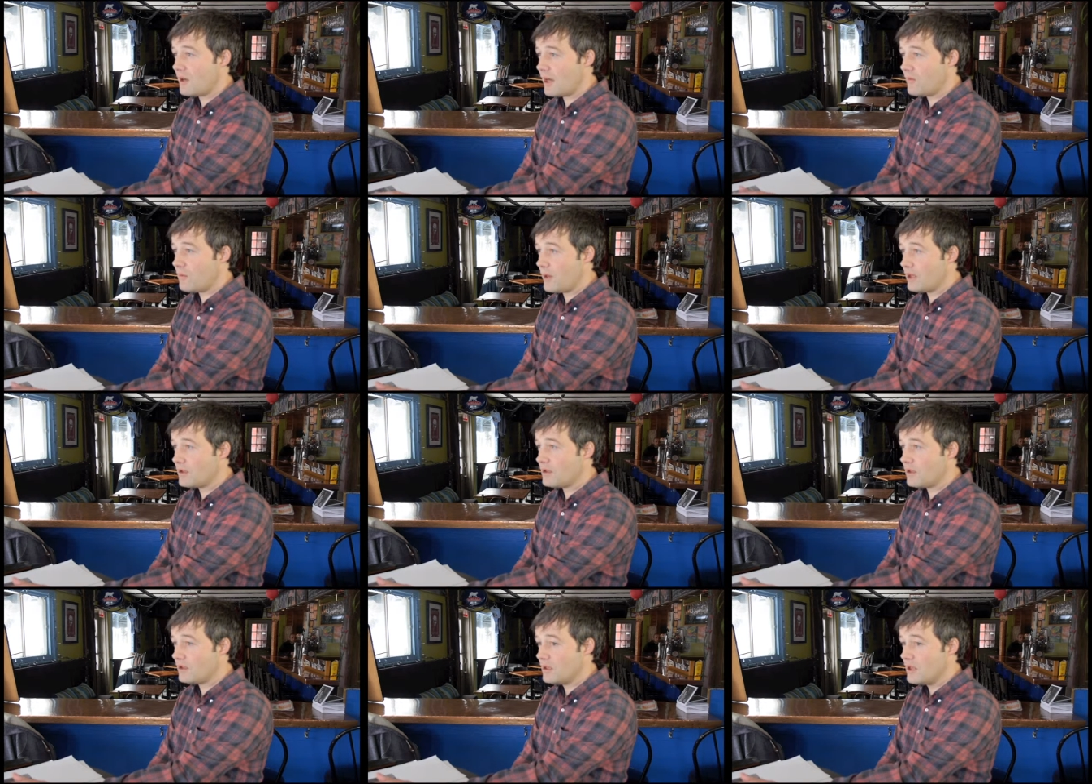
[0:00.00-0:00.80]
Well, I've
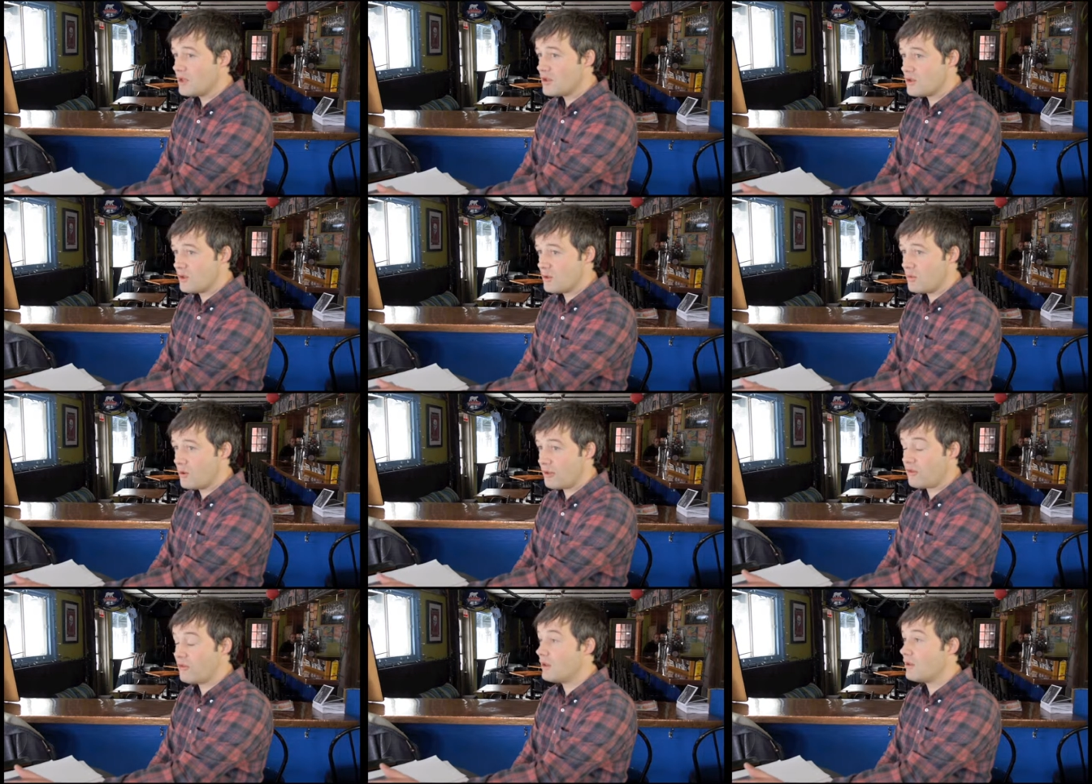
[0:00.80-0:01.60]
worked on 2
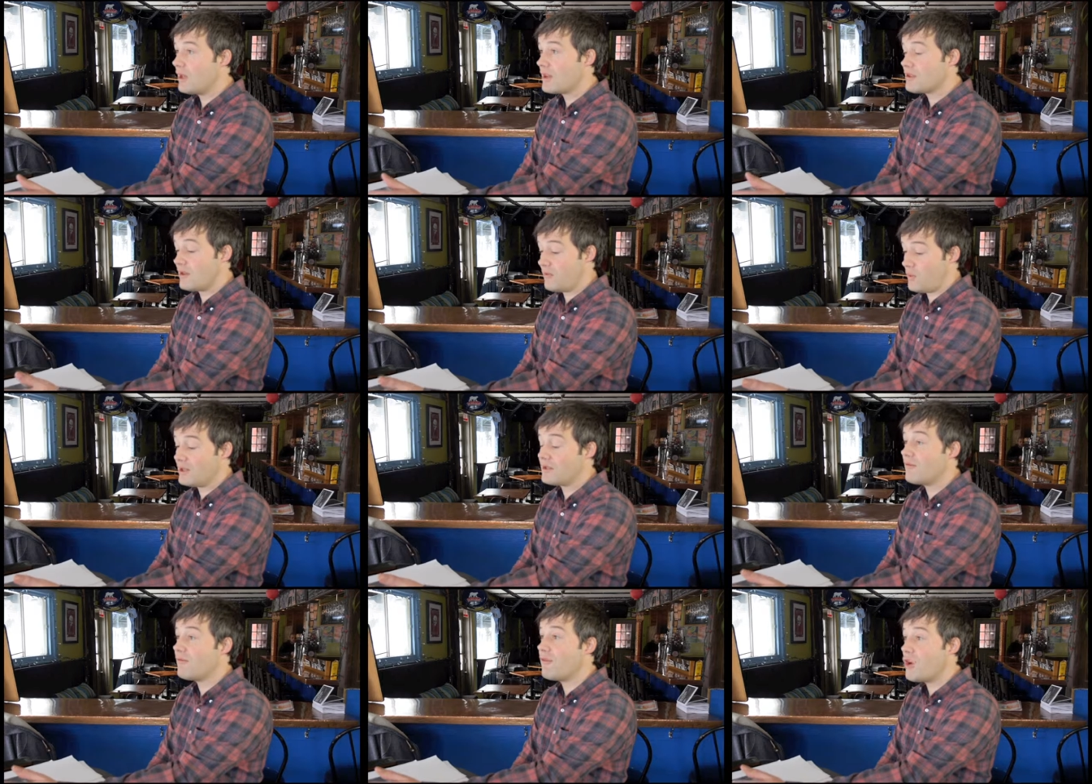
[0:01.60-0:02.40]
or 3, actually I've
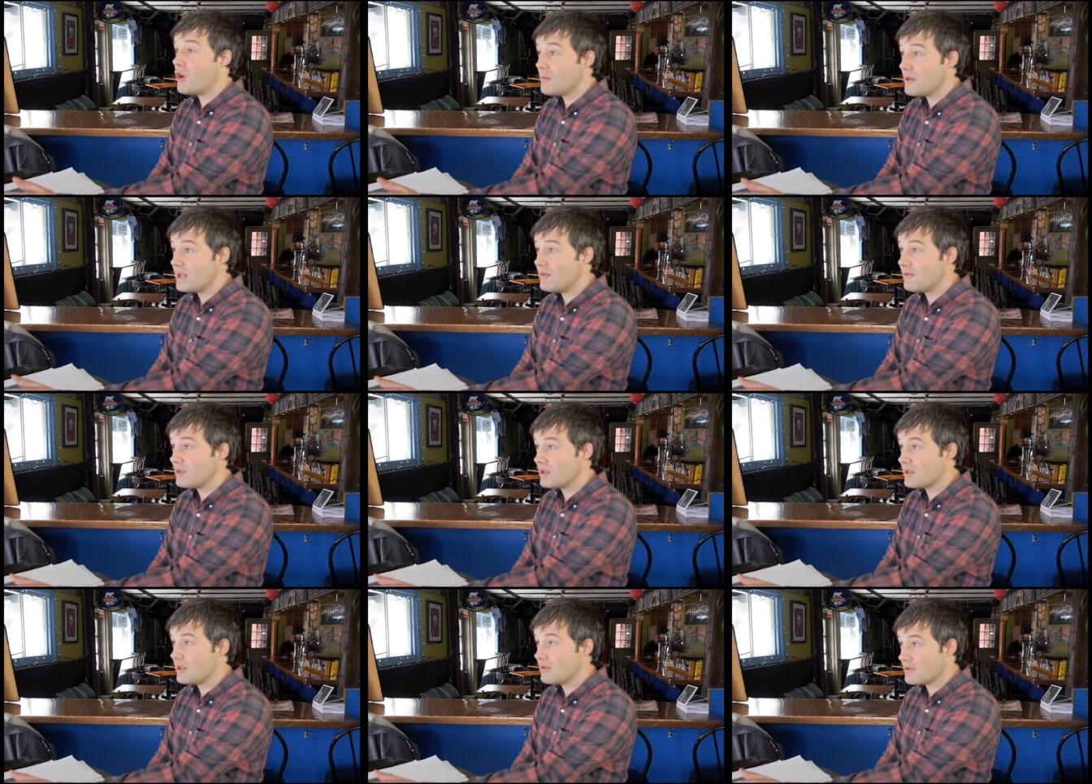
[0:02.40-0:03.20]
worked on 4 medieval
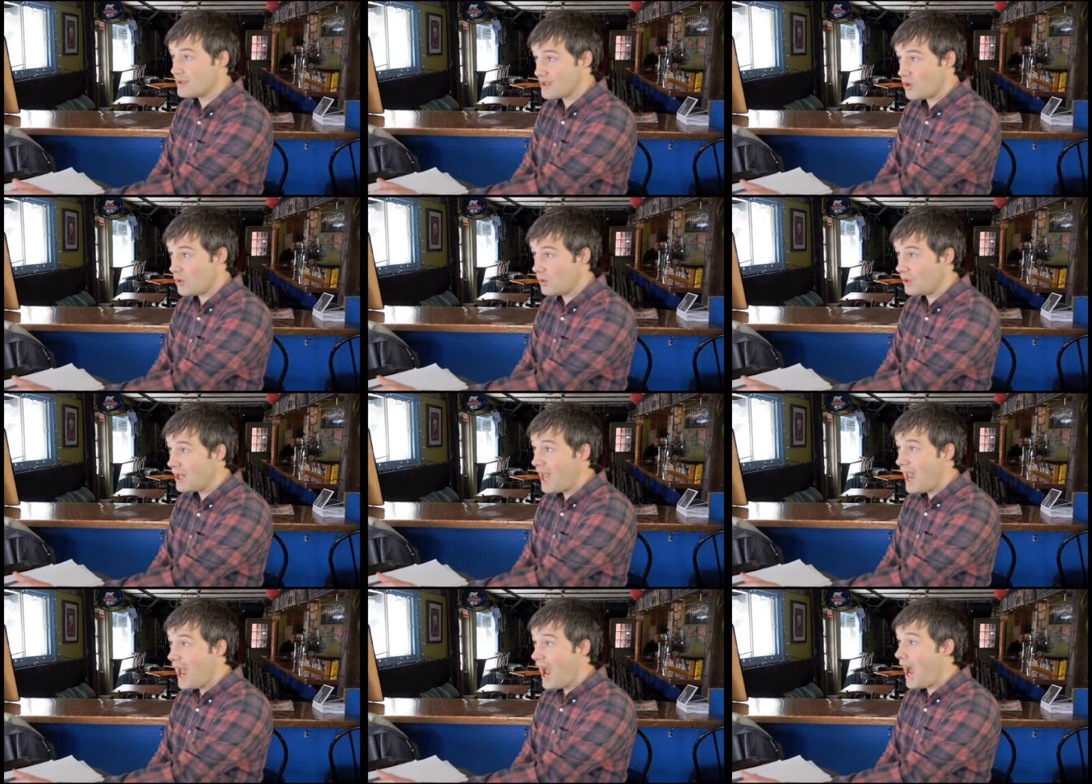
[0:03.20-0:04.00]
cathedrals in total,
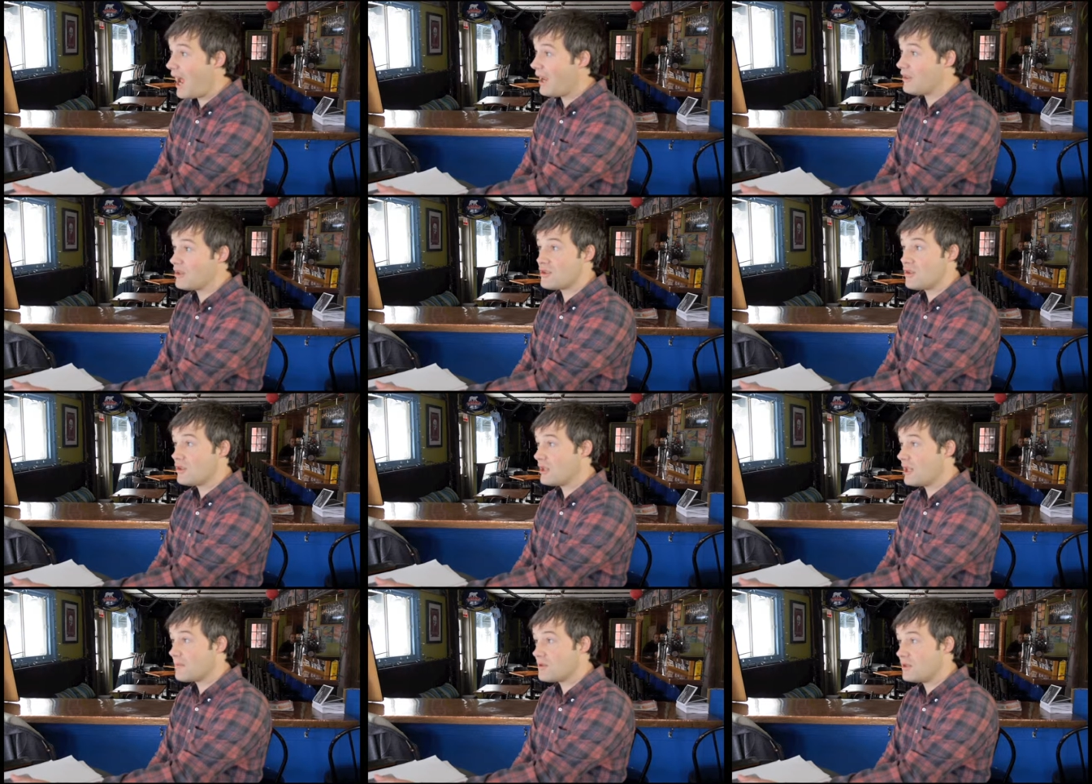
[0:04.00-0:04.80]
and they're
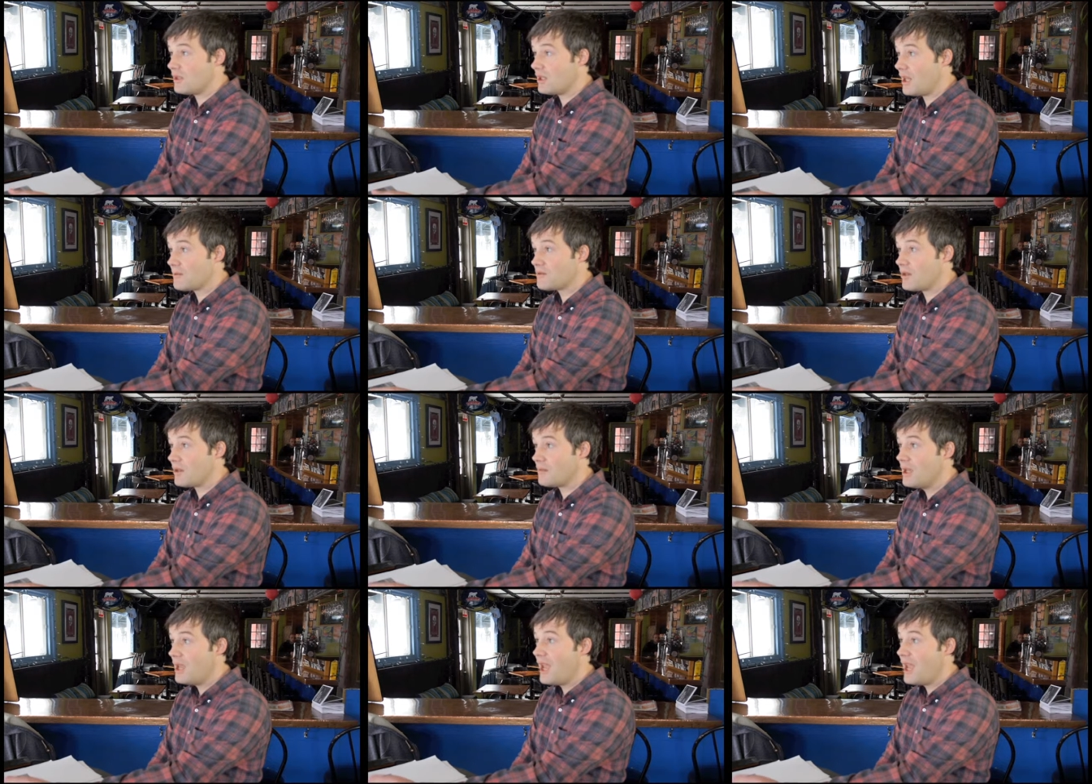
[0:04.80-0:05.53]
talking absolute claptrap.